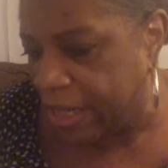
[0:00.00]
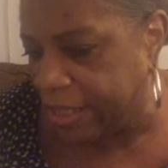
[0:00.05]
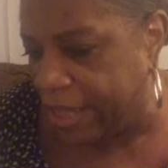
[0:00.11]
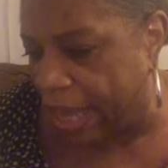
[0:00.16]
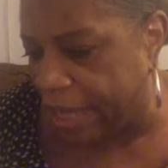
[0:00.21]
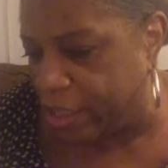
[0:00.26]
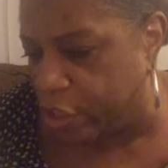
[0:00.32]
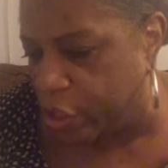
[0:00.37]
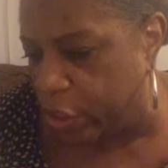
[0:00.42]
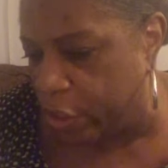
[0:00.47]

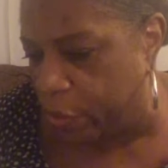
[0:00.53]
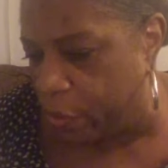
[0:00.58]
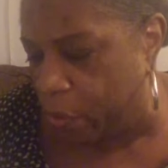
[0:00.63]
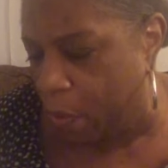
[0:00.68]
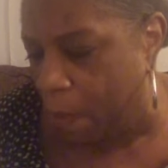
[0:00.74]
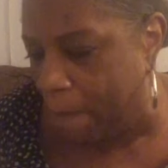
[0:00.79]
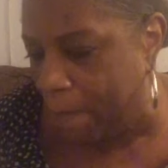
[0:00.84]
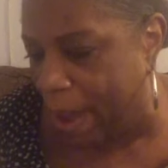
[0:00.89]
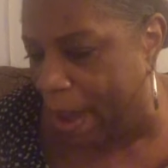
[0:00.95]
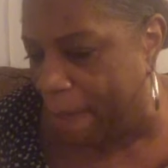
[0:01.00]
that you
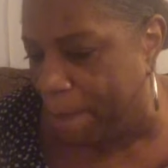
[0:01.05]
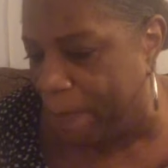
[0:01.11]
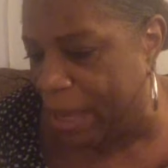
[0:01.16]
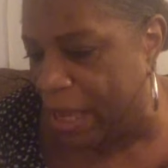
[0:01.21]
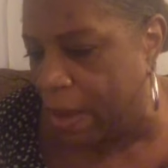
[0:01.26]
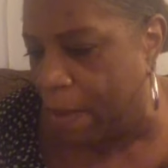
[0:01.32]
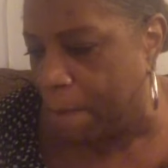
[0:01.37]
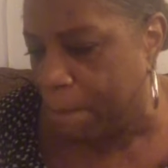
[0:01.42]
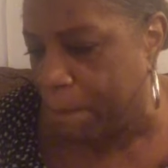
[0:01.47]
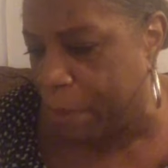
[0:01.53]
may
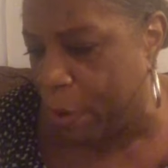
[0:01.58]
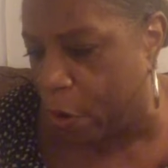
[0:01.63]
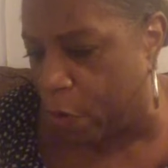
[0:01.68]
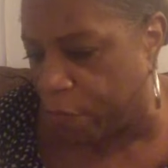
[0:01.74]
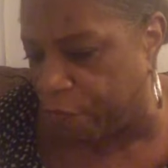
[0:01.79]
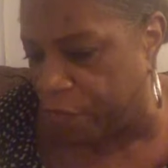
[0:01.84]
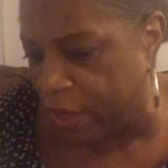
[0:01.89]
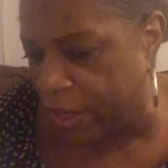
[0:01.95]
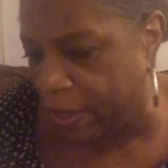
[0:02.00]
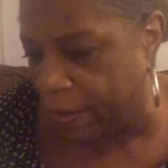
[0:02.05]
be
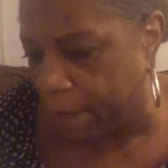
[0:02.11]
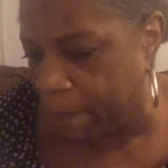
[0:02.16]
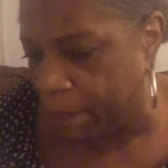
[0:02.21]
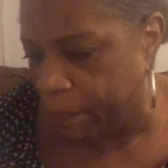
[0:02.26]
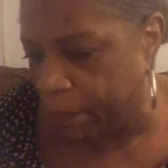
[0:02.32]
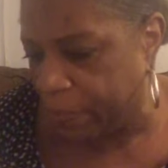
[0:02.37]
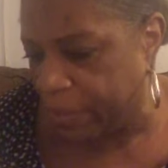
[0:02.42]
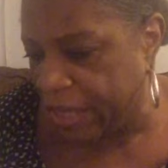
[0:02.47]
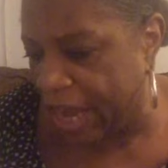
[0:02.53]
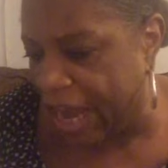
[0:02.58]
perfect
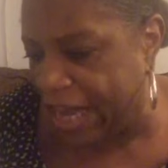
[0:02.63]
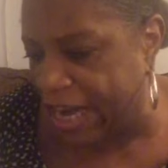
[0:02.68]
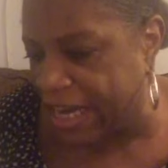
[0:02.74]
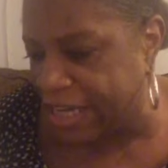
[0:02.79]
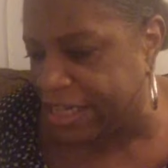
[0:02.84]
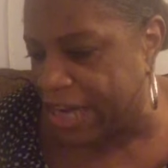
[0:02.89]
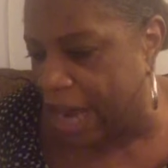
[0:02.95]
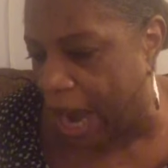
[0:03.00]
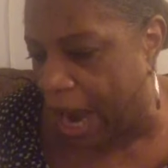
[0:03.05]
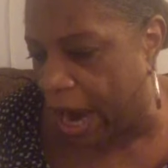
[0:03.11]
and
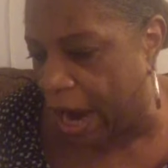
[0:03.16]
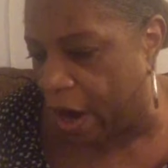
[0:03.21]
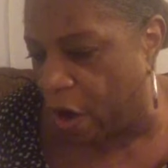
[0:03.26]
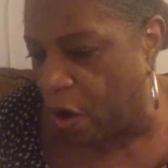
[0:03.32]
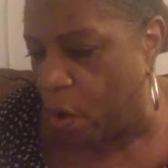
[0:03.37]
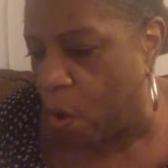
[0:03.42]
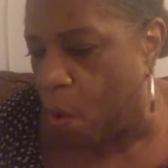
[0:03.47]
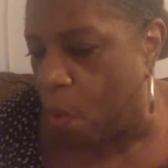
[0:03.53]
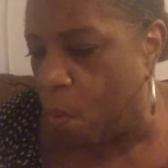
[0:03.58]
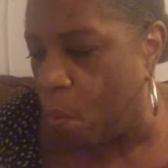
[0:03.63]
entire,
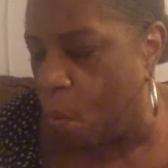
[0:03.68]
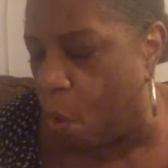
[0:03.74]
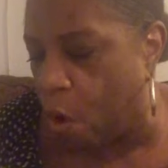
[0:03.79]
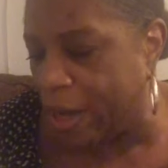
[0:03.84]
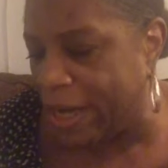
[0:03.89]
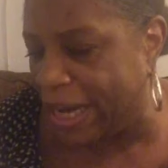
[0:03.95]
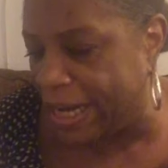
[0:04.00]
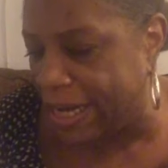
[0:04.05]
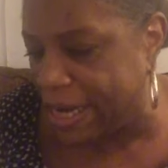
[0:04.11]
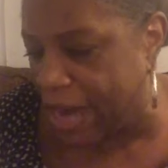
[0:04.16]

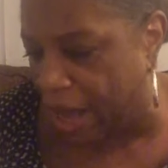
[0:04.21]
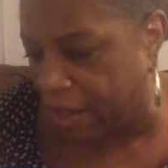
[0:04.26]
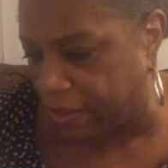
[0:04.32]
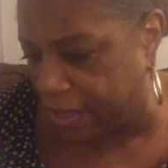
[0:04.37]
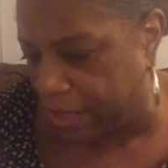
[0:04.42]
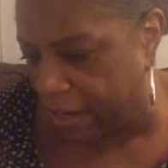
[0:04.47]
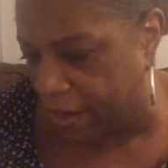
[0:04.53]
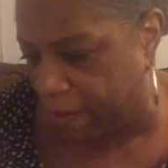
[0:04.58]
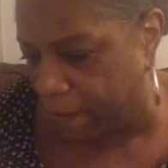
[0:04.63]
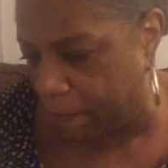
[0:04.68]
wanting
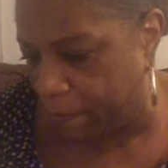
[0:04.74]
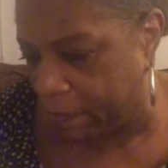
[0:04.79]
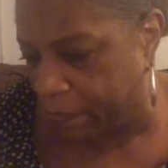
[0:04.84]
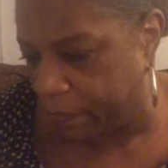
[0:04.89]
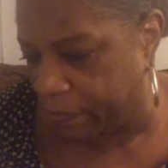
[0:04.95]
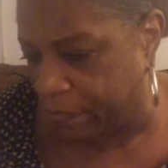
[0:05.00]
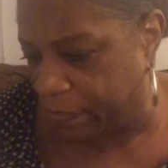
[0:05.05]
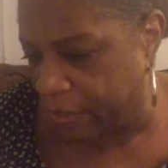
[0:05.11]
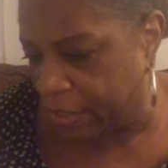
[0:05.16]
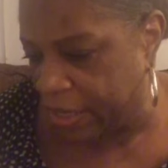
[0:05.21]
nothing.
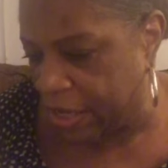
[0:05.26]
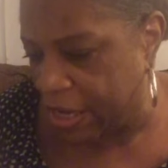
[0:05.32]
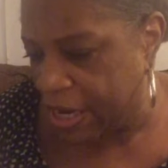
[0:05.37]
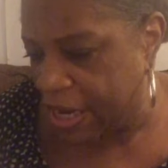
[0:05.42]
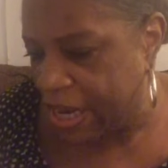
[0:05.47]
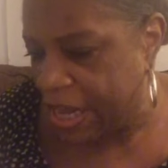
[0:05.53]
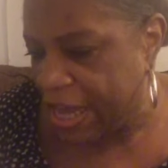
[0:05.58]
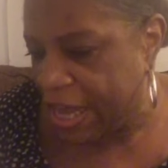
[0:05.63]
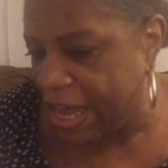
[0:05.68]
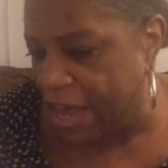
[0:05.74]

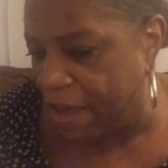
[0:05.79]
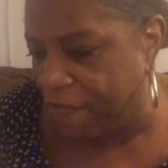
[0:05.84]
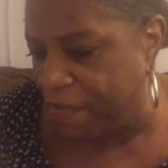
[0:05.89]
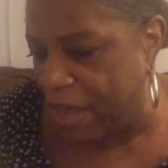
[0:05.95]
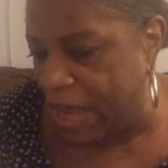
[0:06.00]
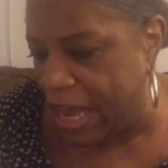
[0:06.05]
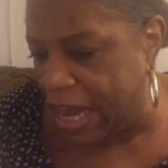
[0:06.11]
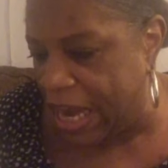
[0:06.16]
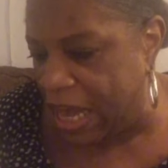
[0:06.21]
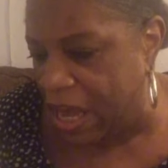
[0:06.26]
If
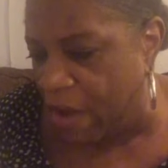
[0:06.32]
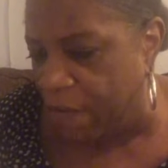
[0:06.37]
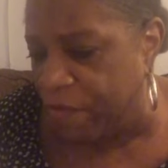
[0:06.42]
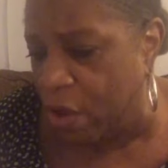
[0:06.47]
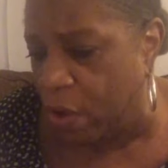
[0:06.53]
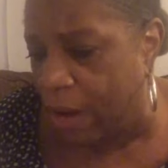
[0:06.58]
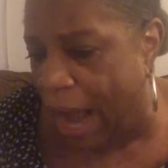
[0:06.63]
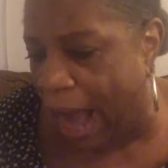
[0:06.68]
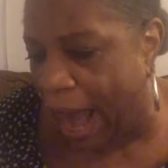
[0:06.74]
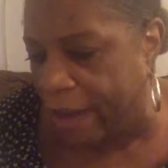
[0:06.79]
any of
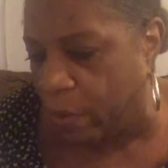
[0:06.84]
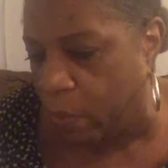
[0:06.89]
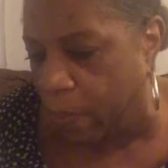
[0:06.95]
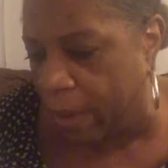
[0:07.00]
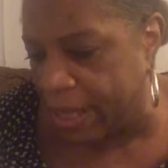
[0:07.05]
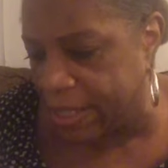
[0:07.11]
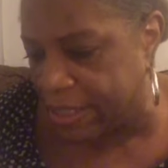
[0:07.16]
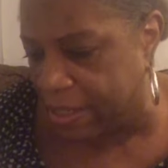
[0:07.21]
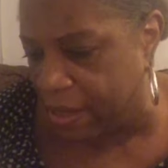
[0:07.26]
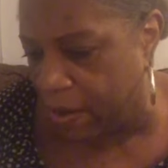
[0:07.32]
you lack
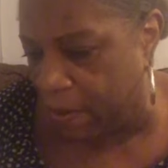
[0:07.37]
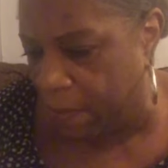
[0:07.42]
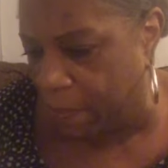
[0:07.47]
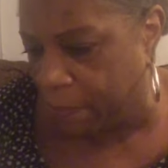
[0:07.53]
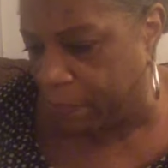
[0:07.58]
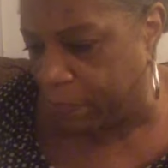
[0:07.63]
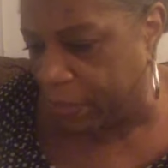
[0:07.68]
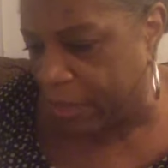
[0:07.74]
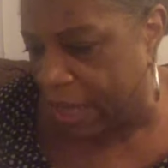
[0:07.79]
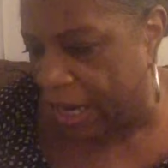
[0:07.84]
wisdom,
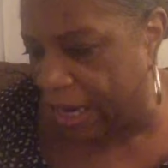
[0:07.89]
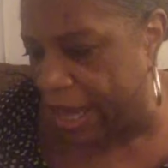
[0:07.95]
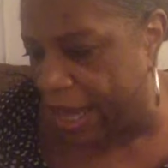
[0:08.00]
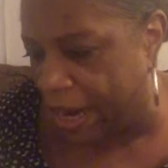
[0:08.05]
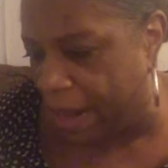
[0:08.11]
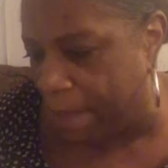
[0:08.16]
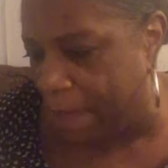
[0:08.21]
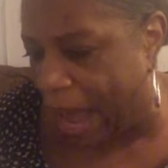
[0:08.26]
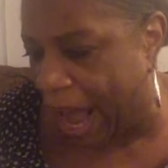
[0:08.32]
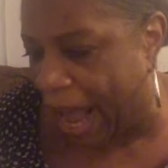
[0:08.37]
let
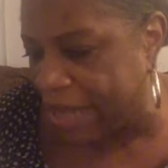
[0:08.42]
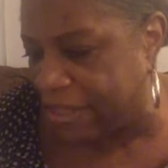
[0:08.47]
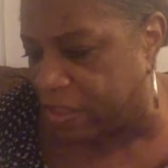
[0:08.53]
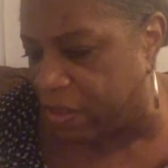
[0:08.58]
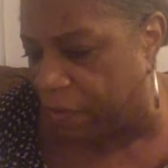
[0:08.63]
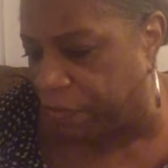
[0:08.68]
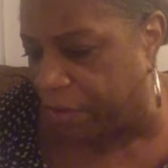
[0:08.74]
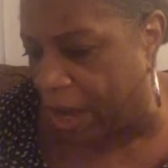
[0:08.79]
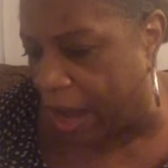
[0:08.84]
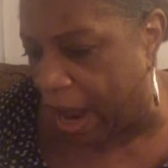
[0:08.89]
him ask
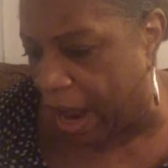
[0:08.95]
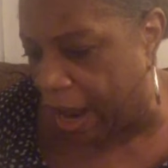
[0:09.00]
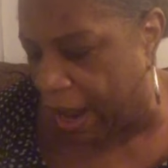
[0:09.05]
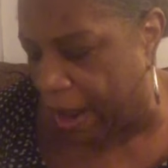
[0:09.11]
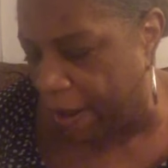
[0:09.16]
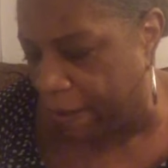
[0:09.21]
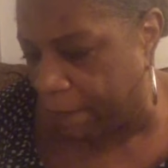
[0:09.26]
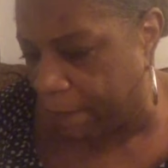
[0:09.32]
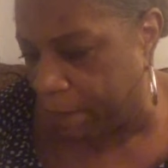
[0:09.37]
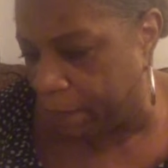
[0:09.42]
of
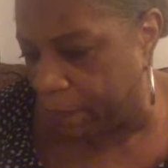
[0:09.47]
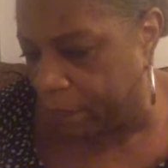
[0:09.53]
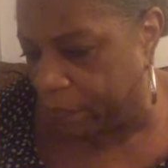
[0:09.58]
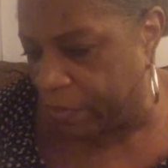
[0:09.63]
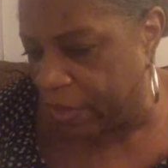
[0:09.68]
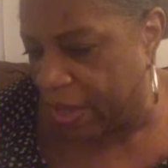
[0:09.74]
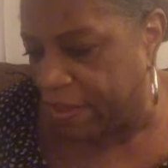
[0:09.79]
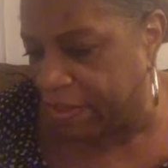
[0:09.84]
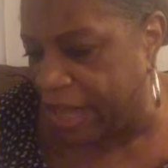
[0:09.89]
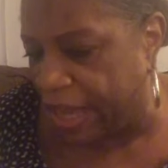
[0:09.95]
God,
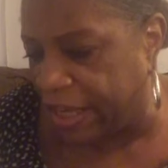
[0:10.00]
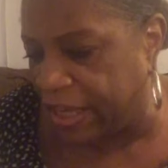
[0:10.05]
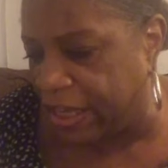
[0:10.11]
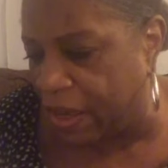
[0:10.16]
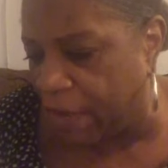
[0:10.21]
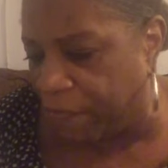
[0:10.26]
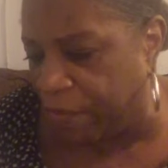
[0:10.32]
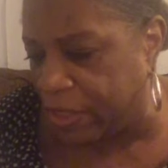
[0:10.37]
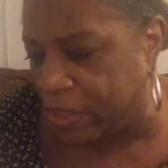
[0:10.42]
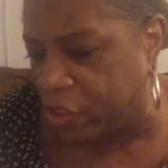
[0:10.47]
that
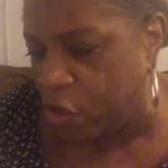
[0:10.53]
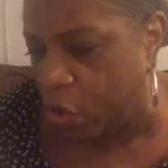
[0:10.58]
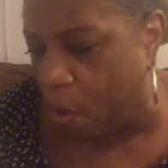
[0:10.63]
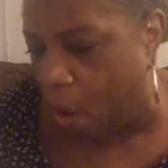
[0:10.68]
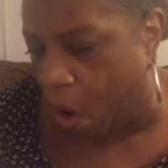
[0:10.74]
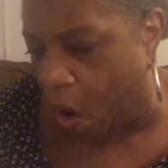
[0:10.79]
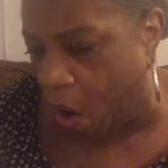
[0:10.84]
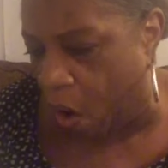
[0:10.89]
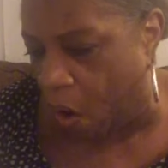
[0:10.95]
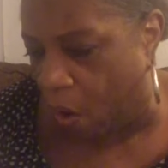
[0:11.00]
it to
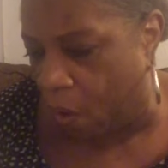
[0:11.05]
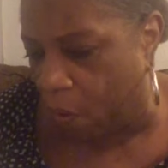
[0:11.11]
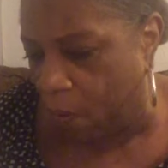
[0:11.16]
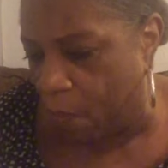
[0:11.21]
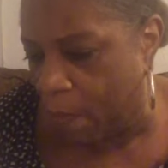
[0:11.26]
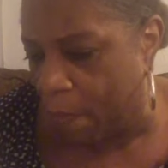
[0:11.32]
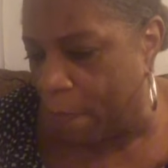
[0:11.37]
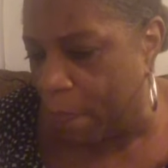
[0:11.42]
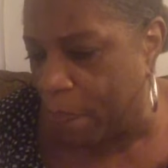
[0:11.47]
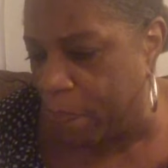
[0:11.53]
all
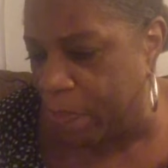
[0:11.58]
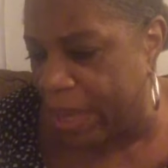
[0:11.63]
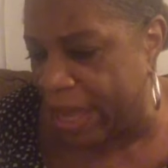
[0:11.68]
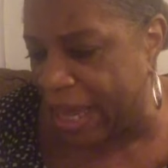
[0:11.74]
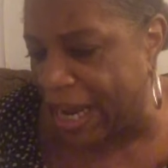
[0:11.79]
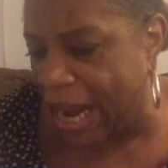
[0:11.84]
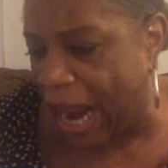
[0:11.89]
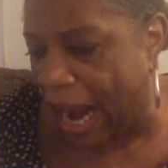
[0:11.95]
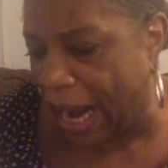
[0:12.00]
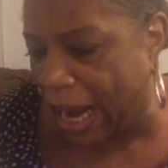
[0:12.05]

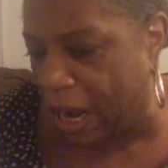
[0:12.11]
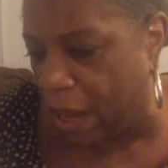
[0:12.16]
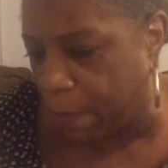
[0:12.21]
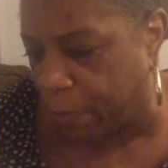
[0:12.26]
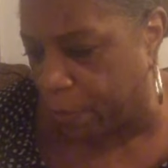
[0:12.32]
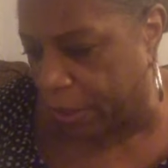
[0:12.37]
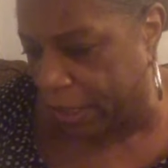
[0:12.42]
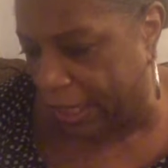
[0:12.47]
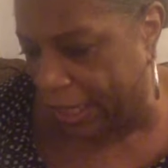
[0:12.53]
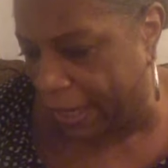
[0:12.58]
men
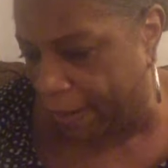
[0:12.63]
liberally,